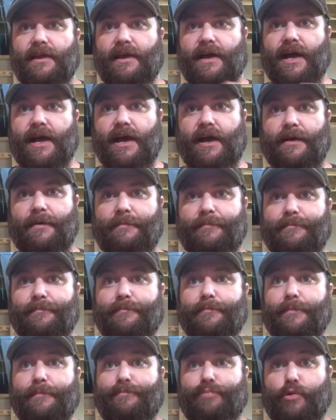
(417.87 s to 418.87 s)

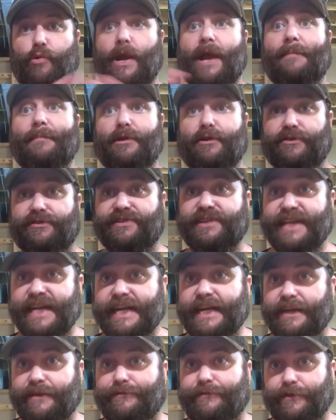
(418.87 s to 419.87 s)
parameters
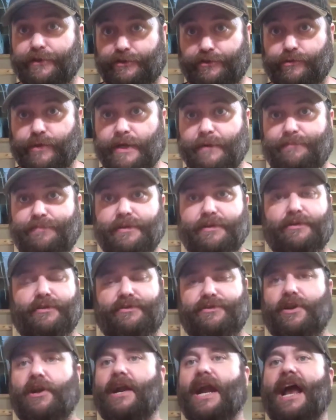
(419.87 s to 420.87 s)
needed for shrimp, you'll
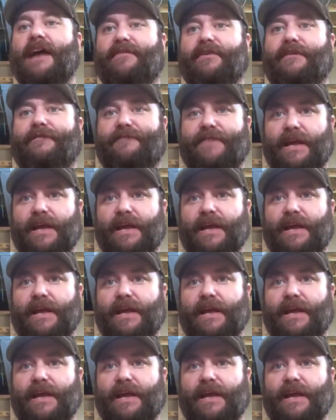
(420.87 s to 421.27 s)
start having